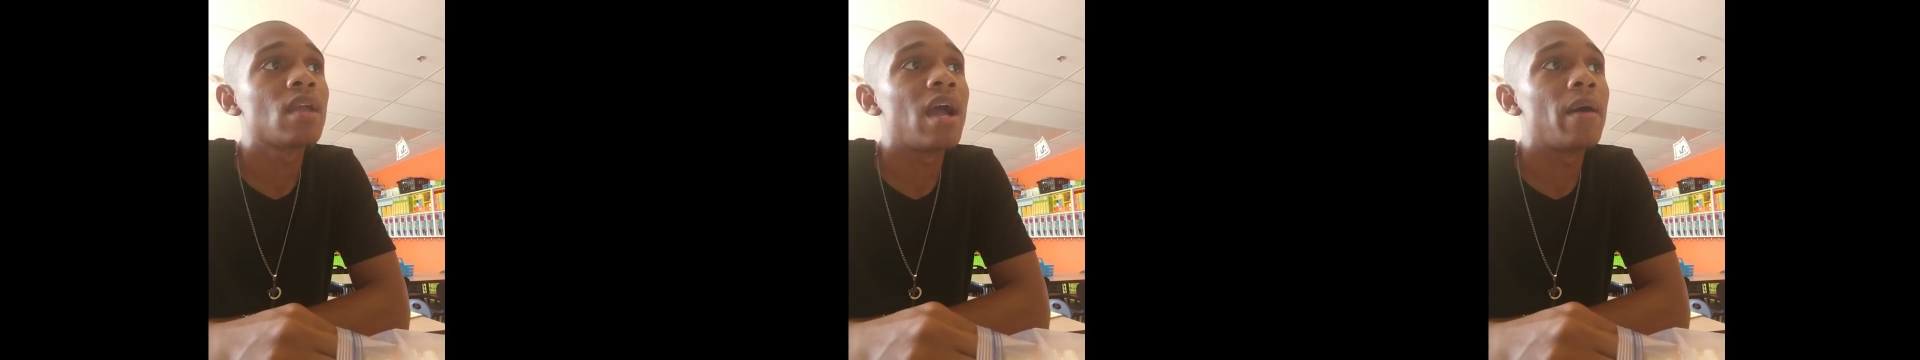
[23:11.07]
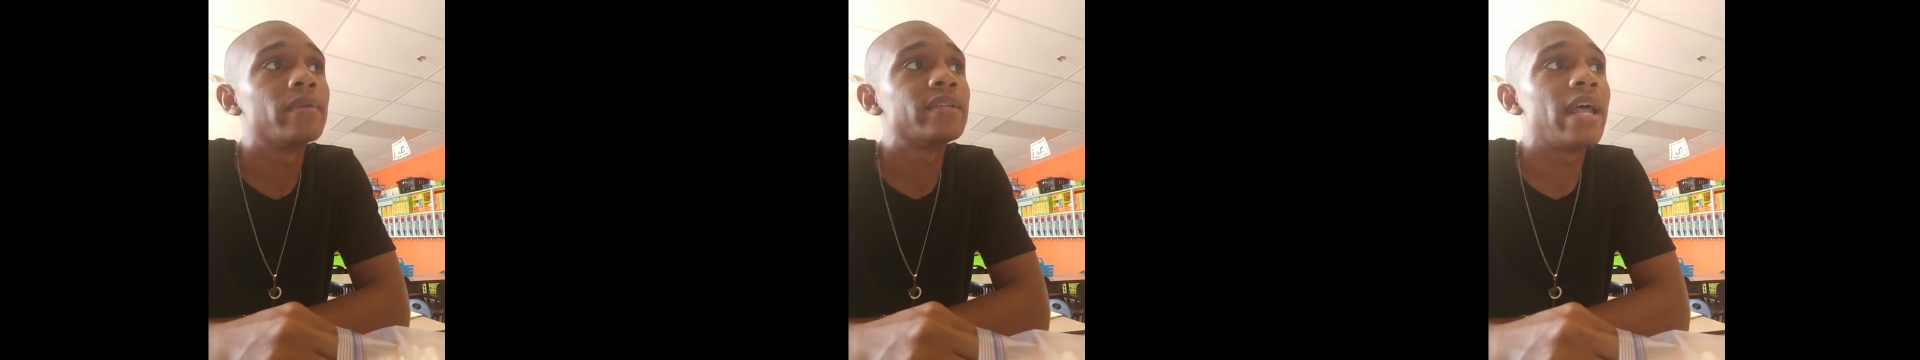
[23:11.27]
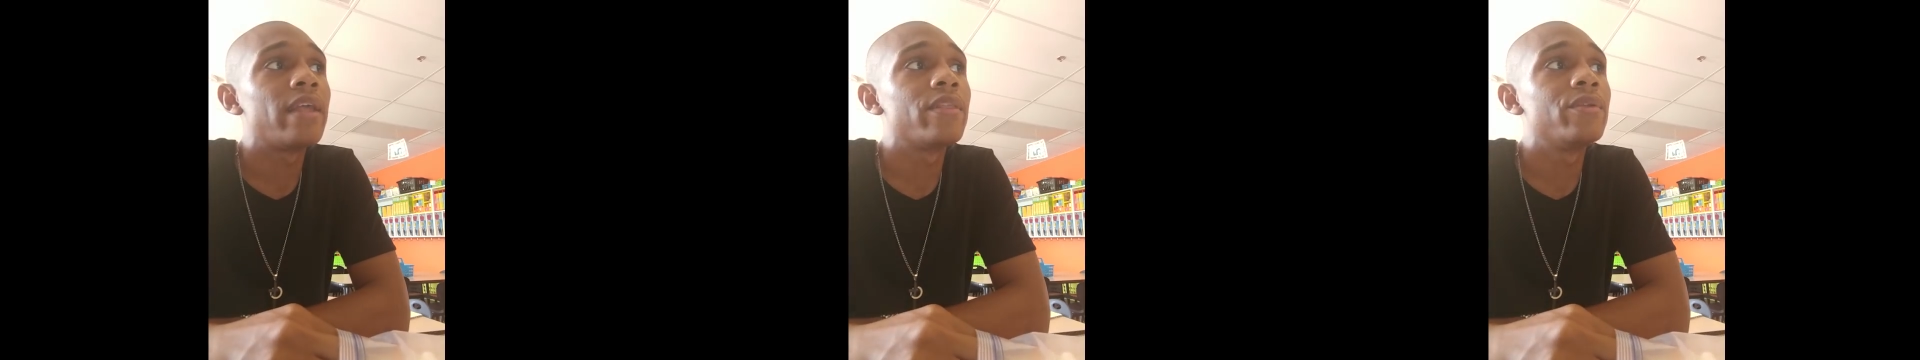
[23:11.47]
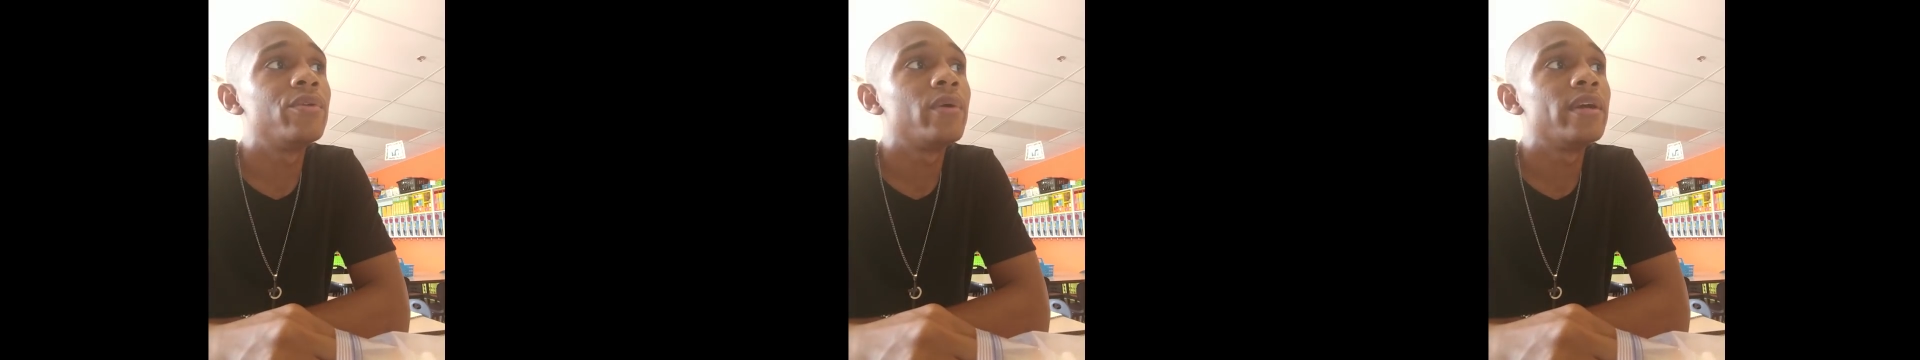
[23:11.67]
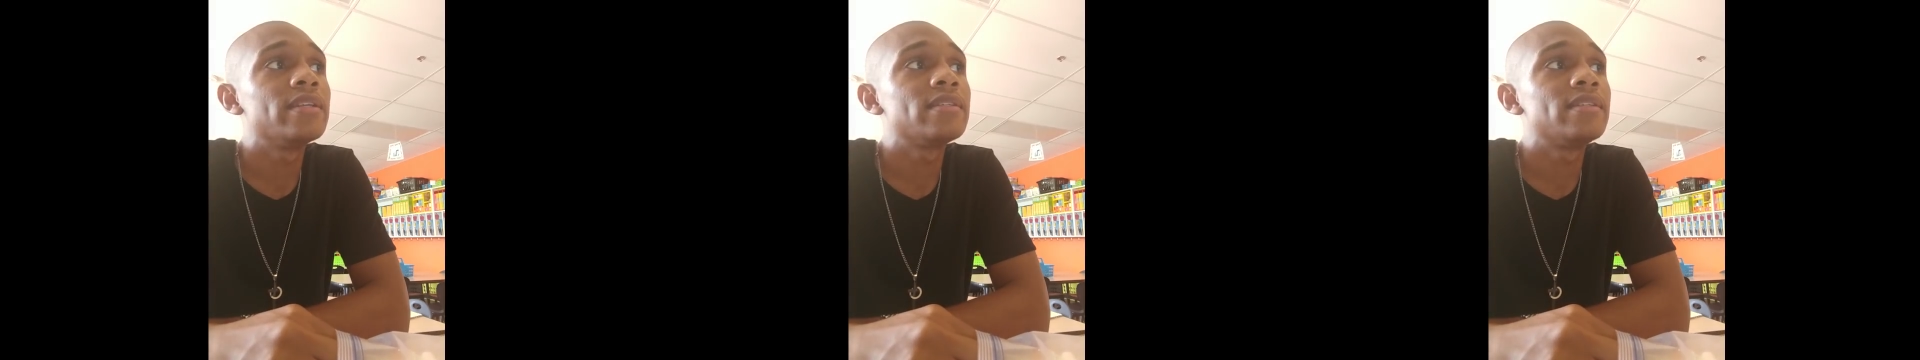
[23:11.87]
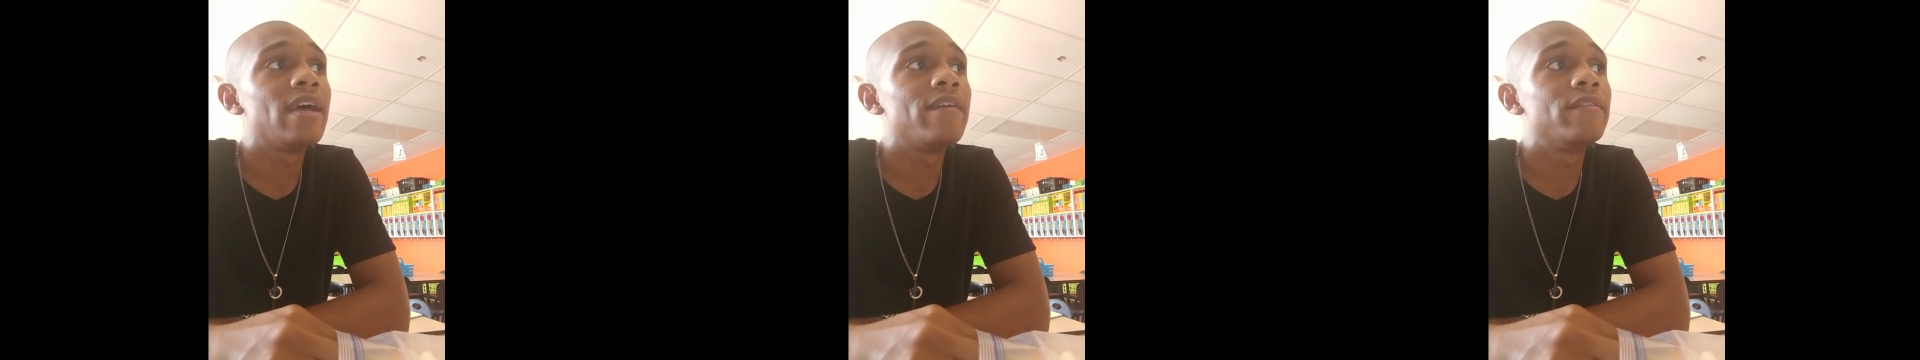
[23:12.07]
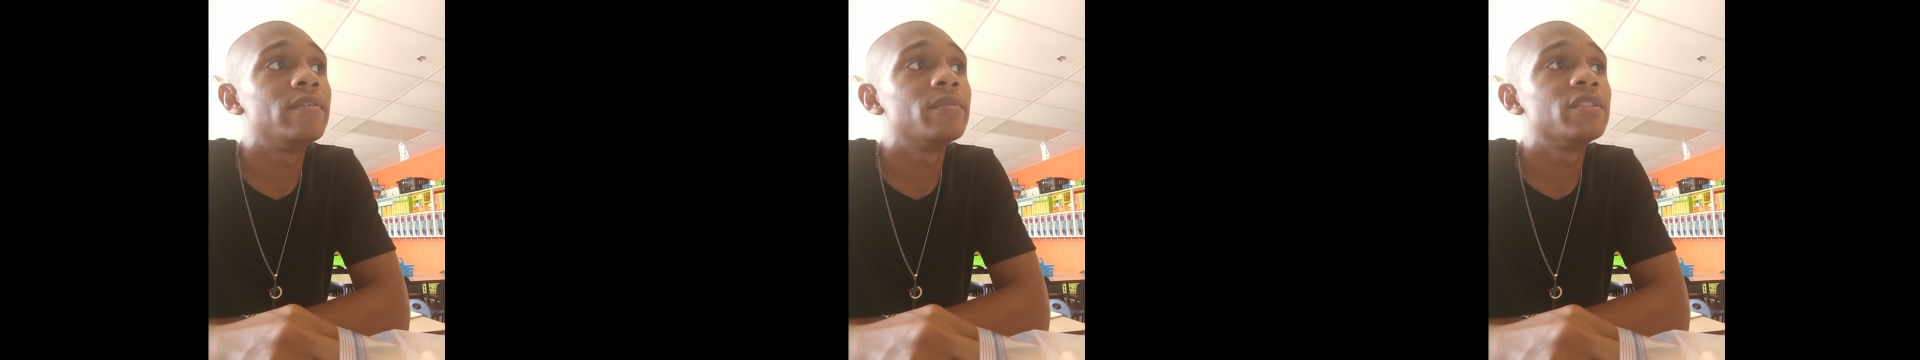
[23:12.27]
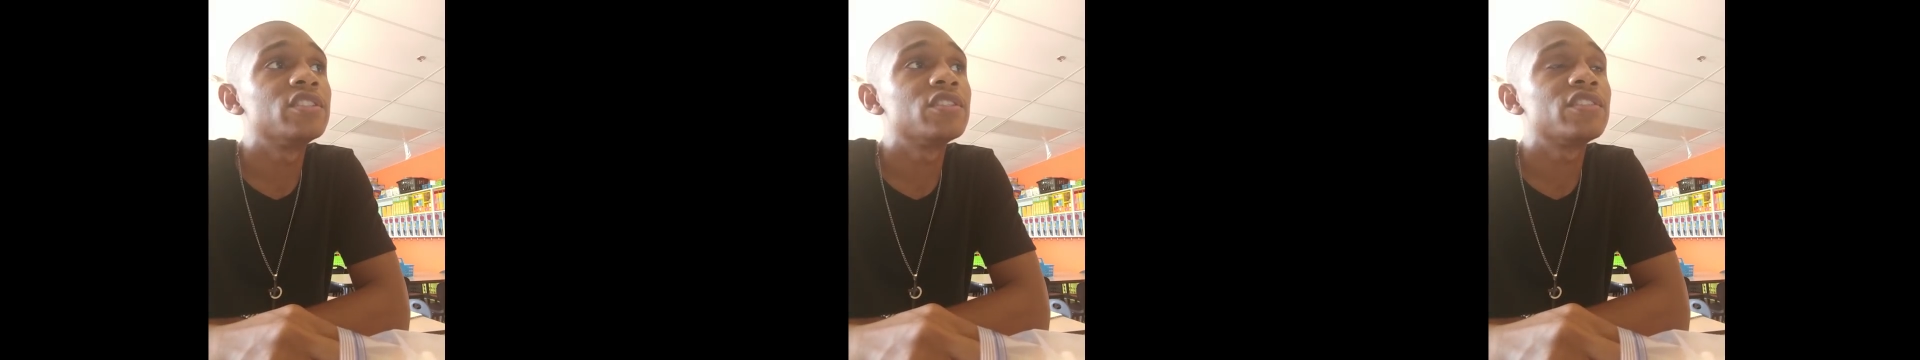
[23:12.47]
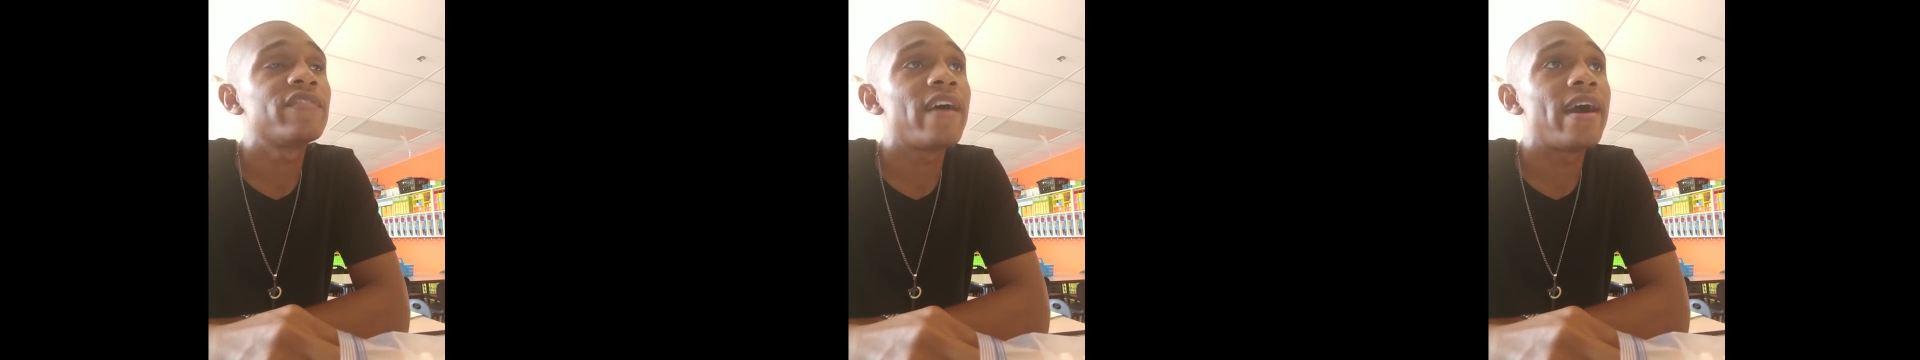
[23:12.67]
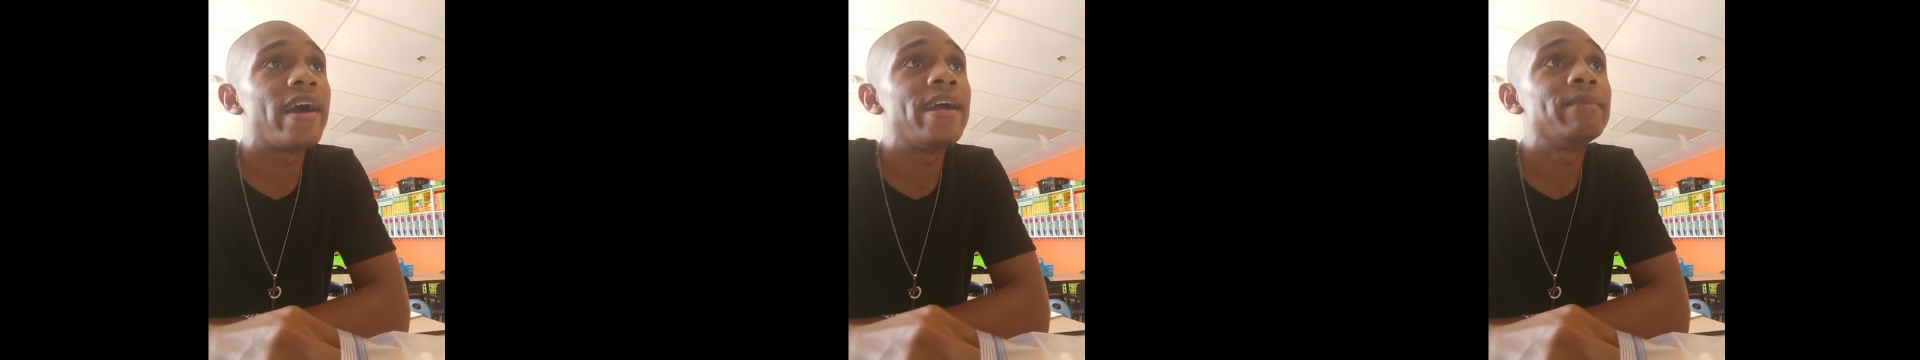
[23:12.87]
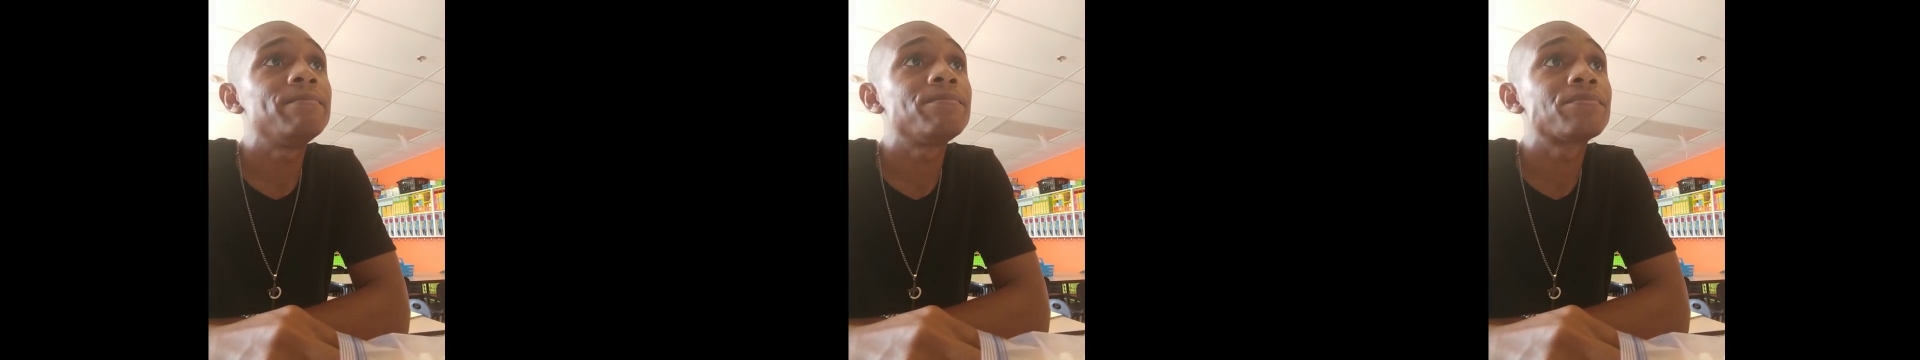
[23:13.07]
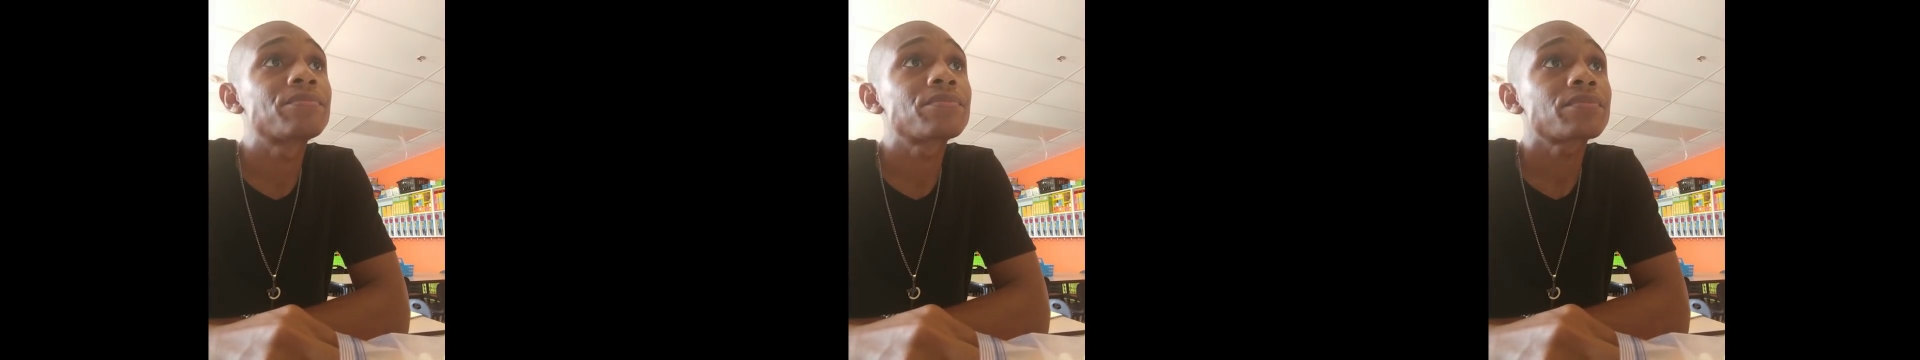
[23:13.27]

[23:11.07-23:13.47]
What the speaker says: I was out of the door at 7, which is fine.